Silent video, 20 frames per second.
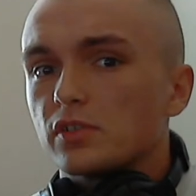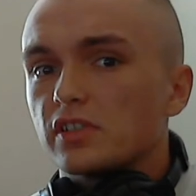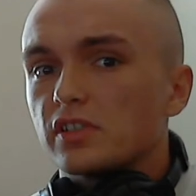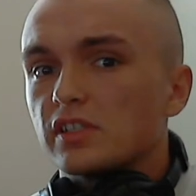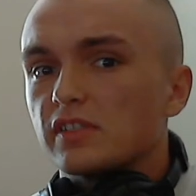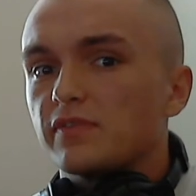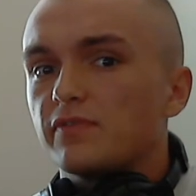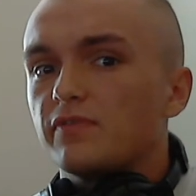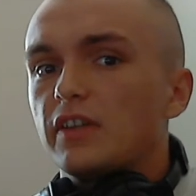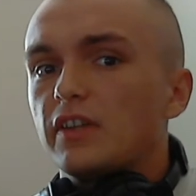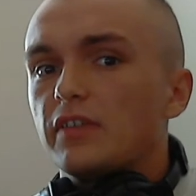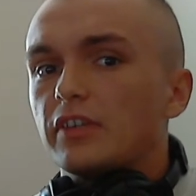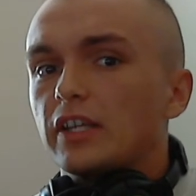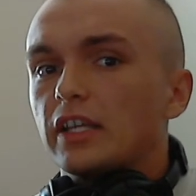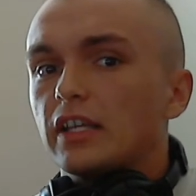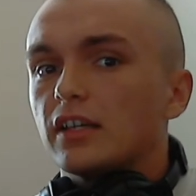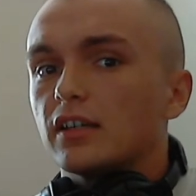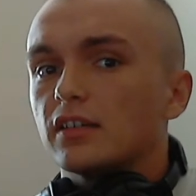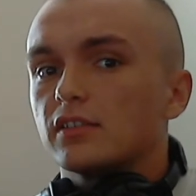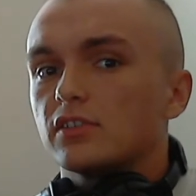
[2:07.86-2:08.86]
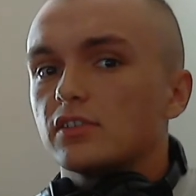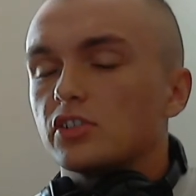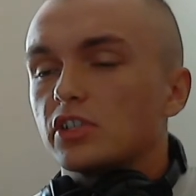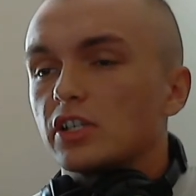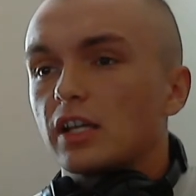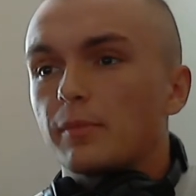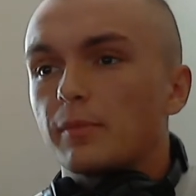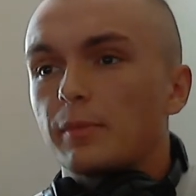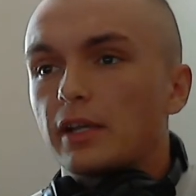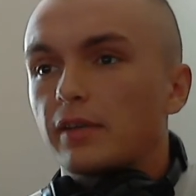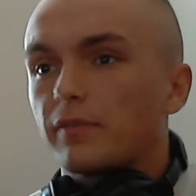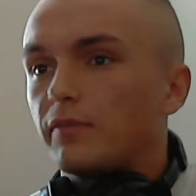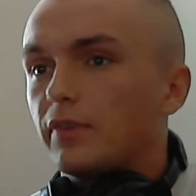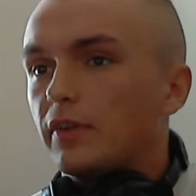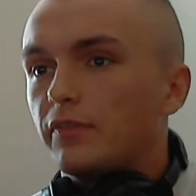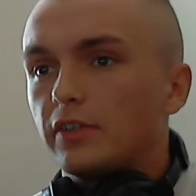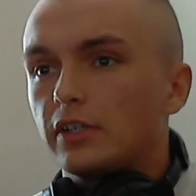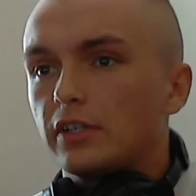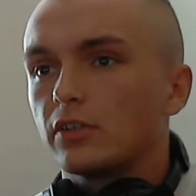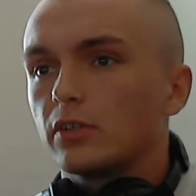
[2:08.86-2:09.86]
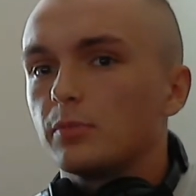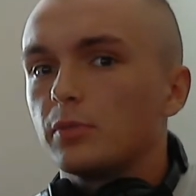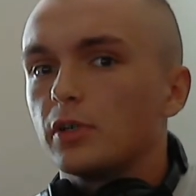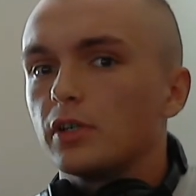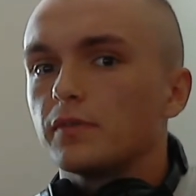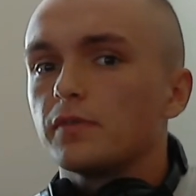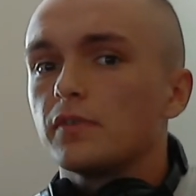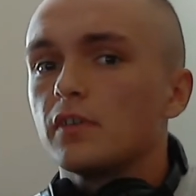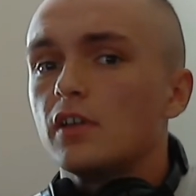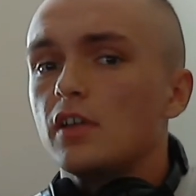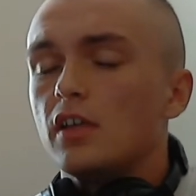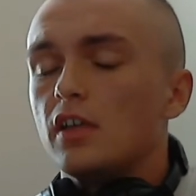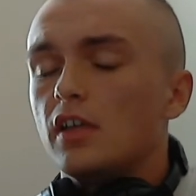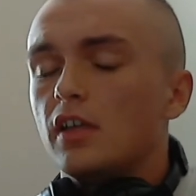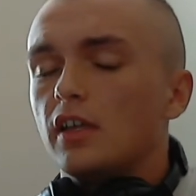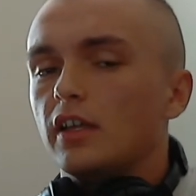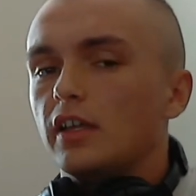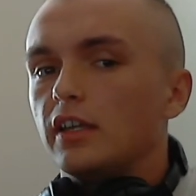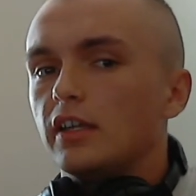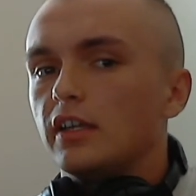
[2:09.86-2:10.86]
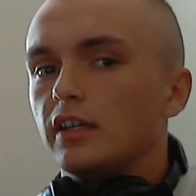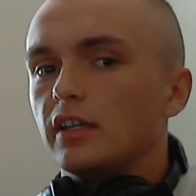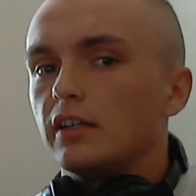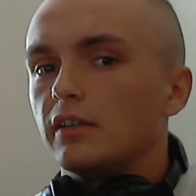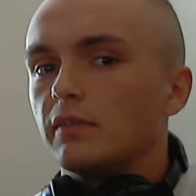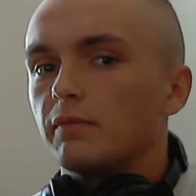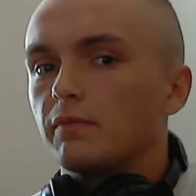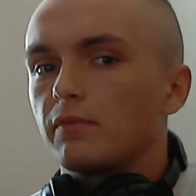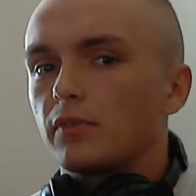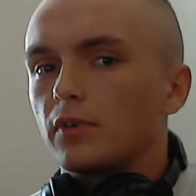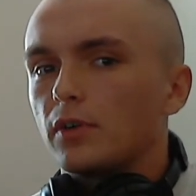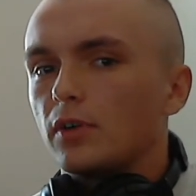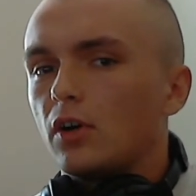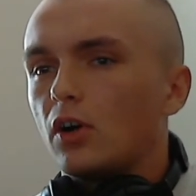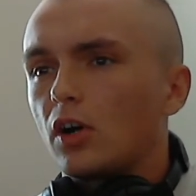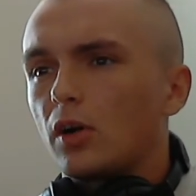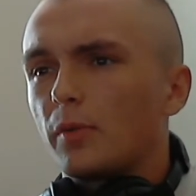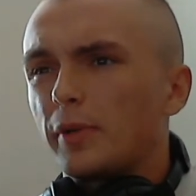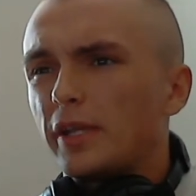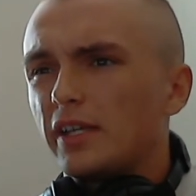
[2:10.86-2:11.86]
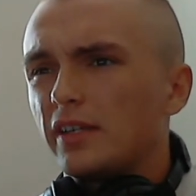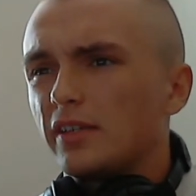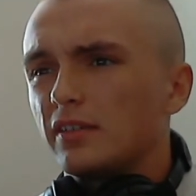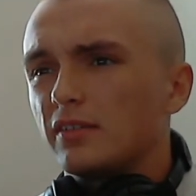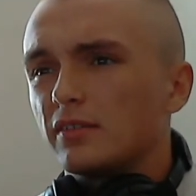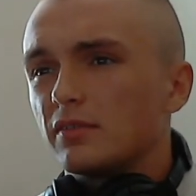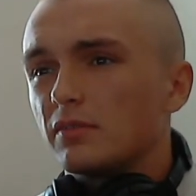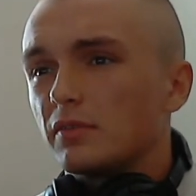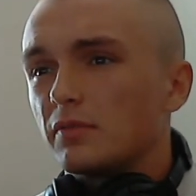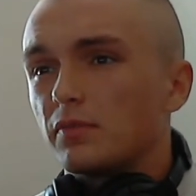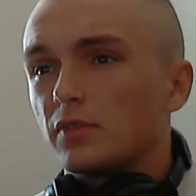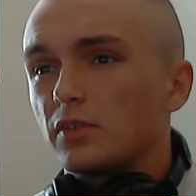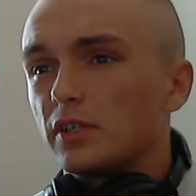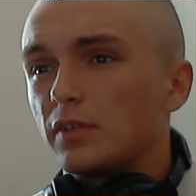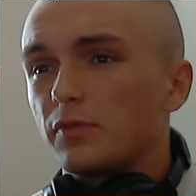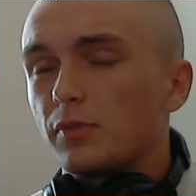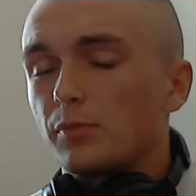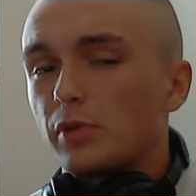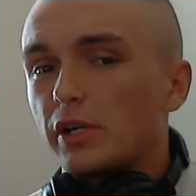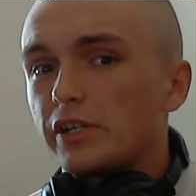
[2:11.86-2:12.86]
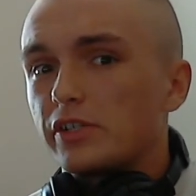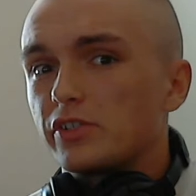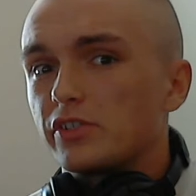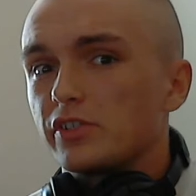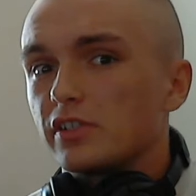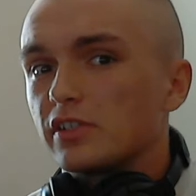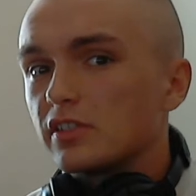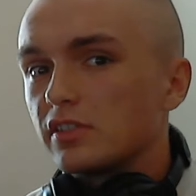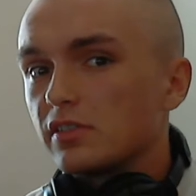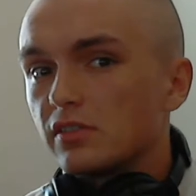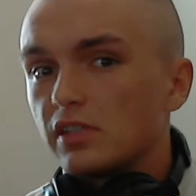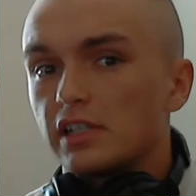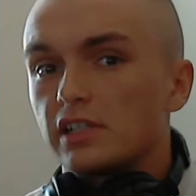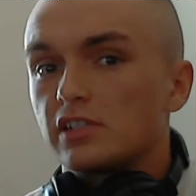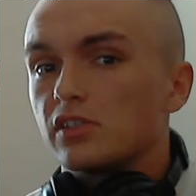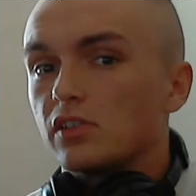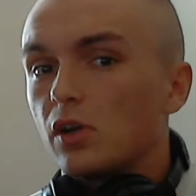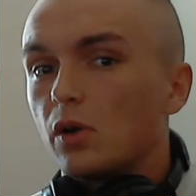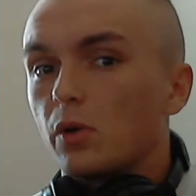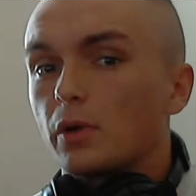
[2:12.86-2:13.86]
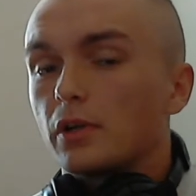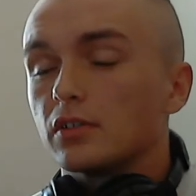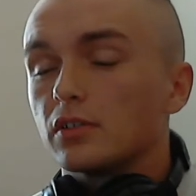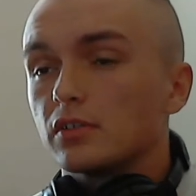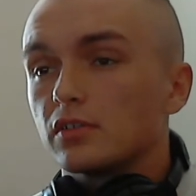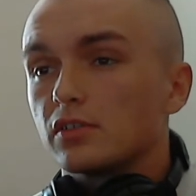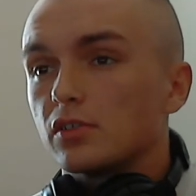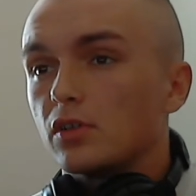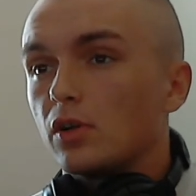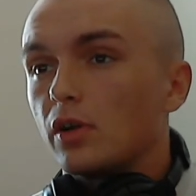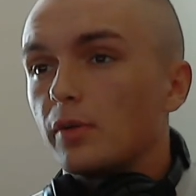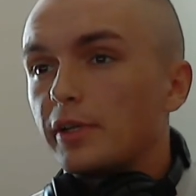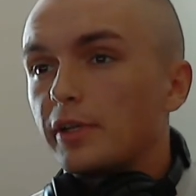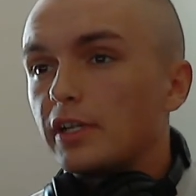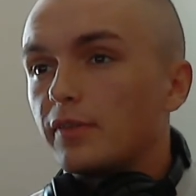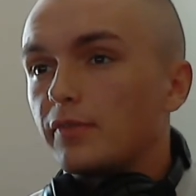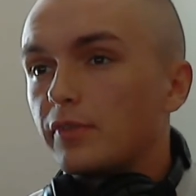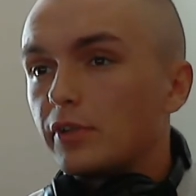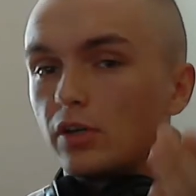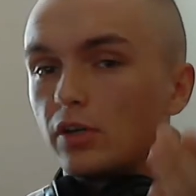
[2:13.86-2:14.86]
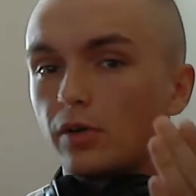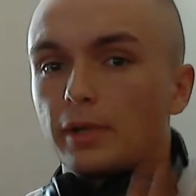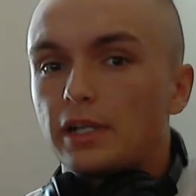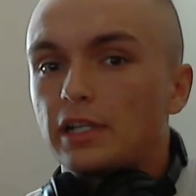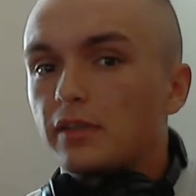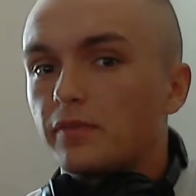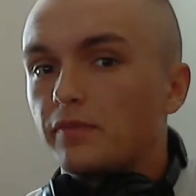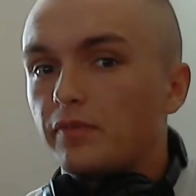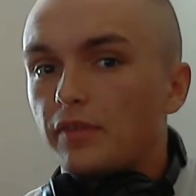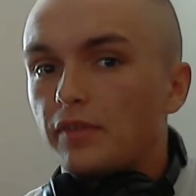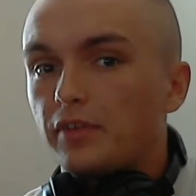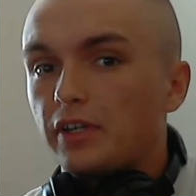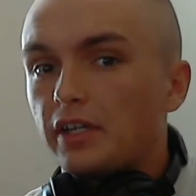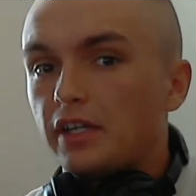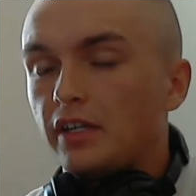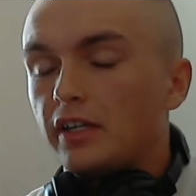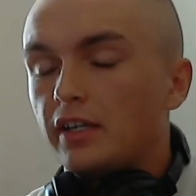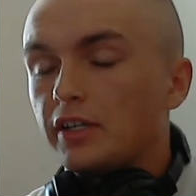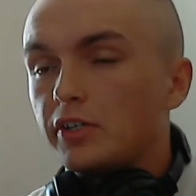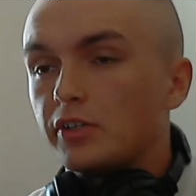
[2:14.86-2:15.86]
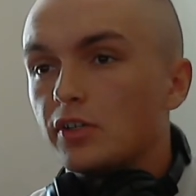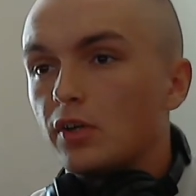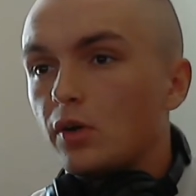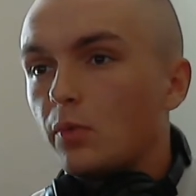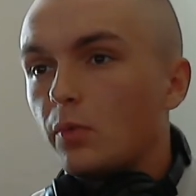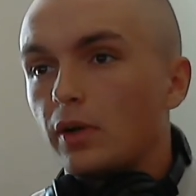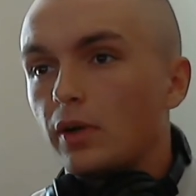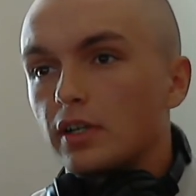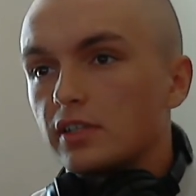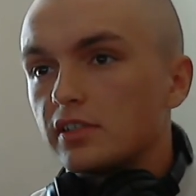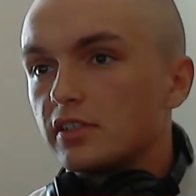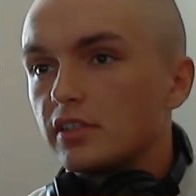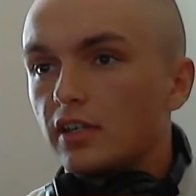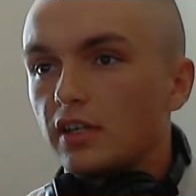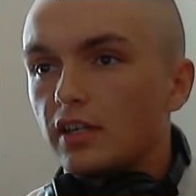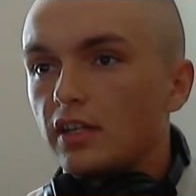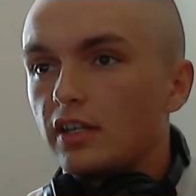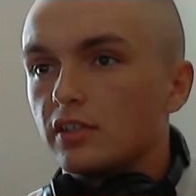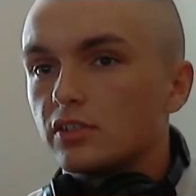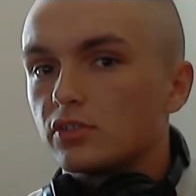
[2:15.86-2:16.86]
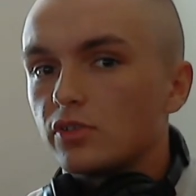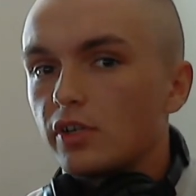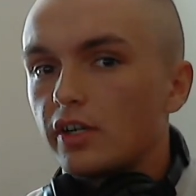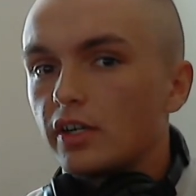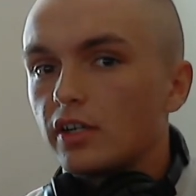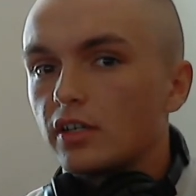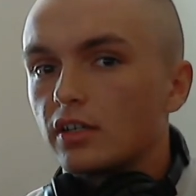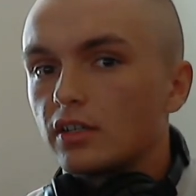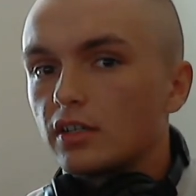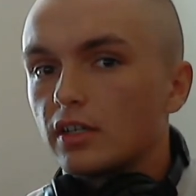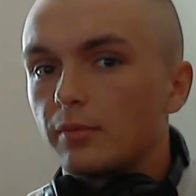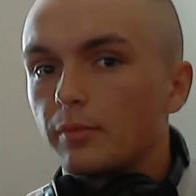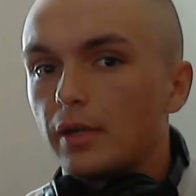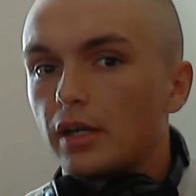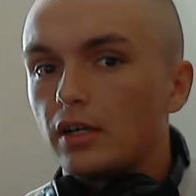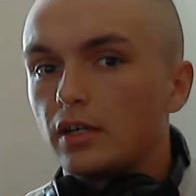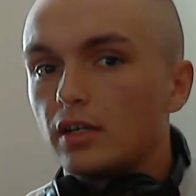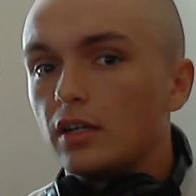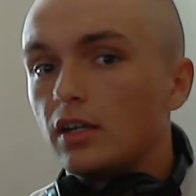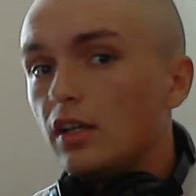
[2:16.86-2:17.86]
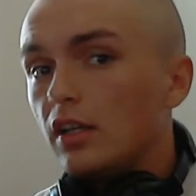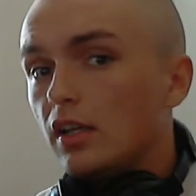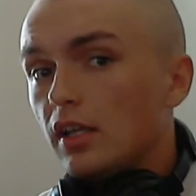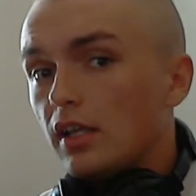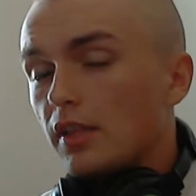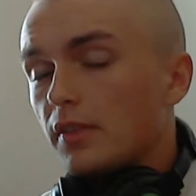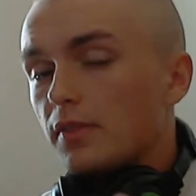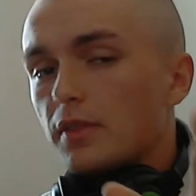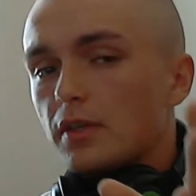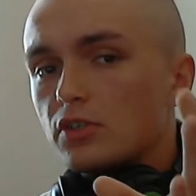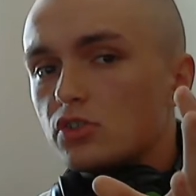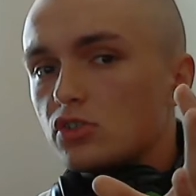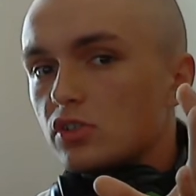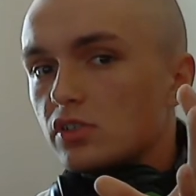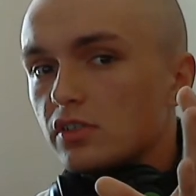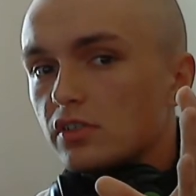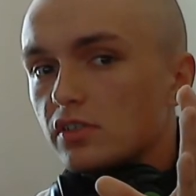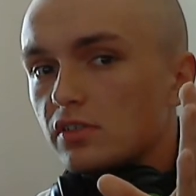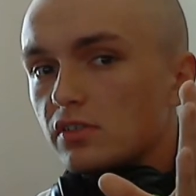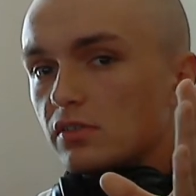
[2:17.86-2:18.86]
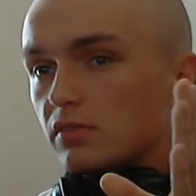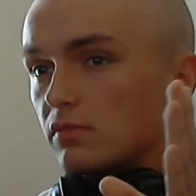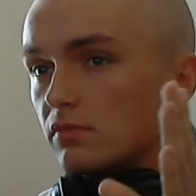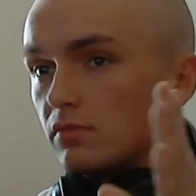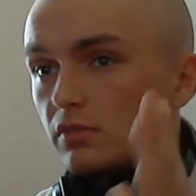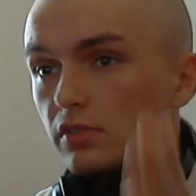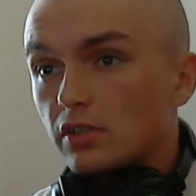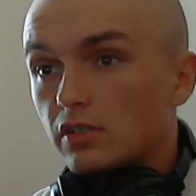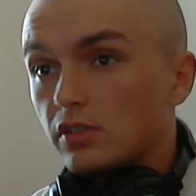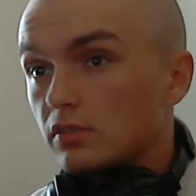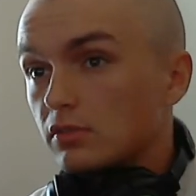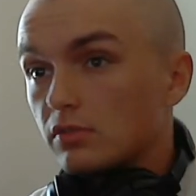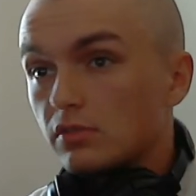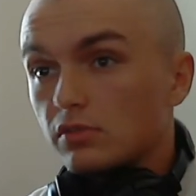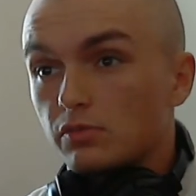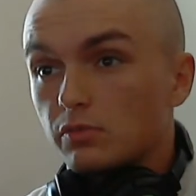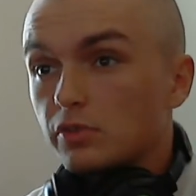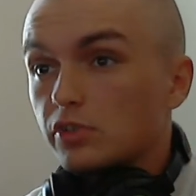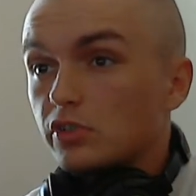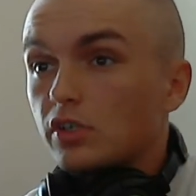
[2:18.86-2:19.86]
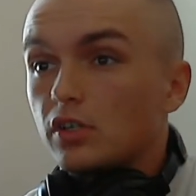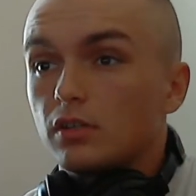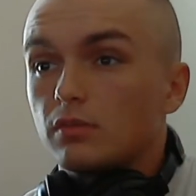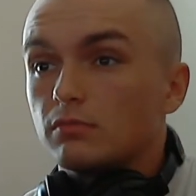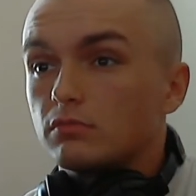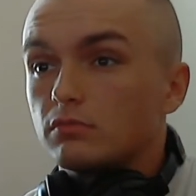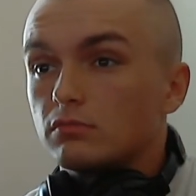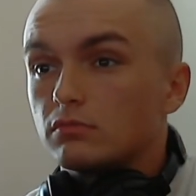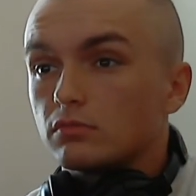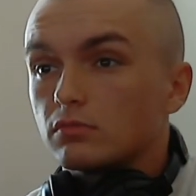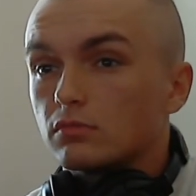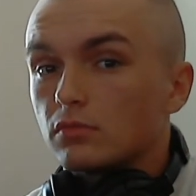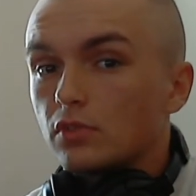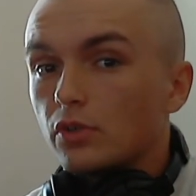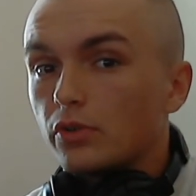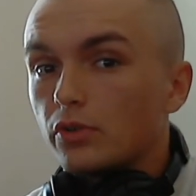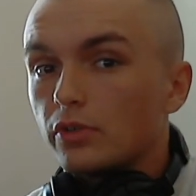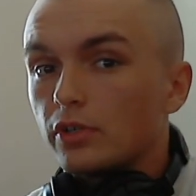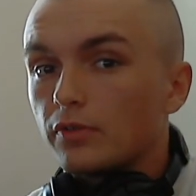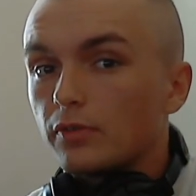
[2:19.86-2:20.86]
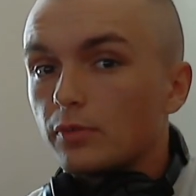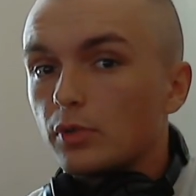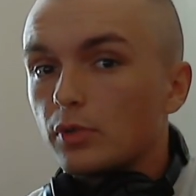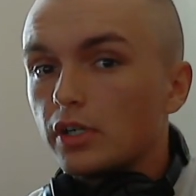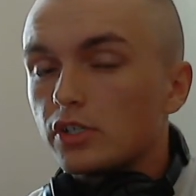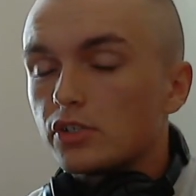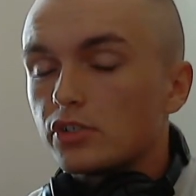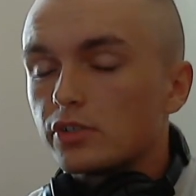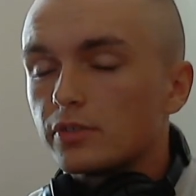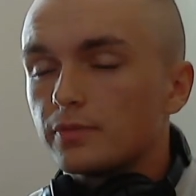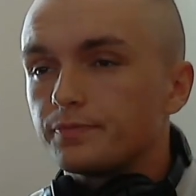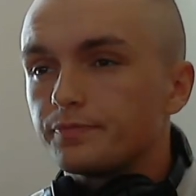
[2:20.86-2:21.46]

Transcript: is 50. So you got to make a 50 or above. And for Army, for different branches, it's it's lower. So I mean, if you don't make the 50 and you don't want to study and try to get better, then just you can switch it up, go to a different branch.